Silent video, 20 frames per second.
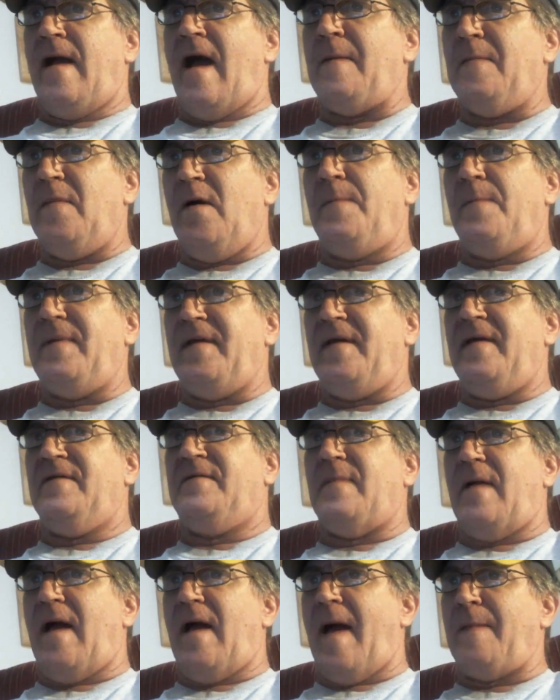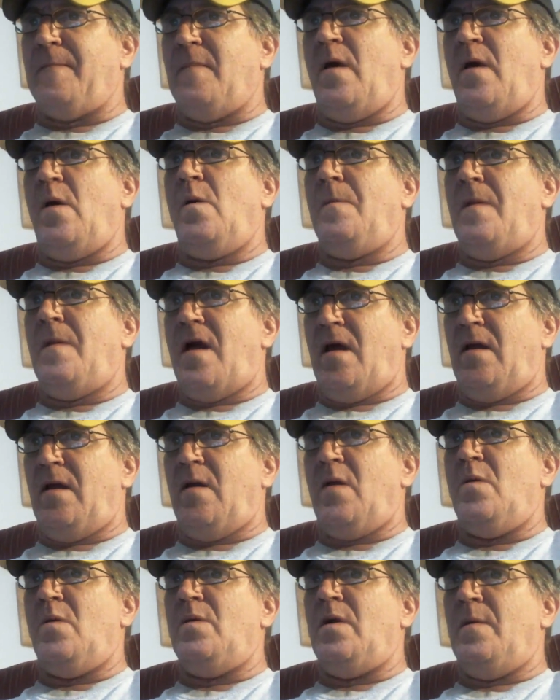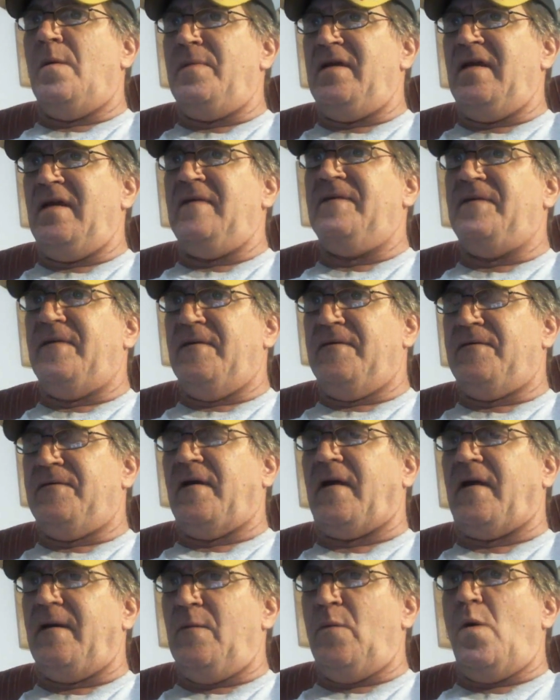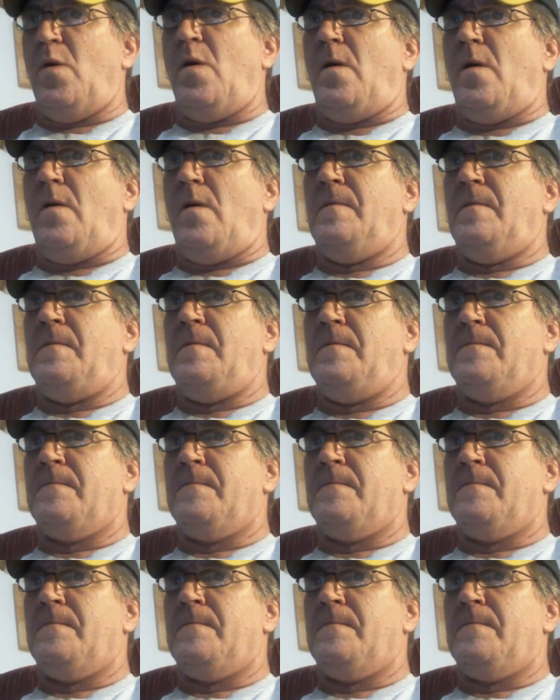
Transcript: I'm all alone up against the freaking wall.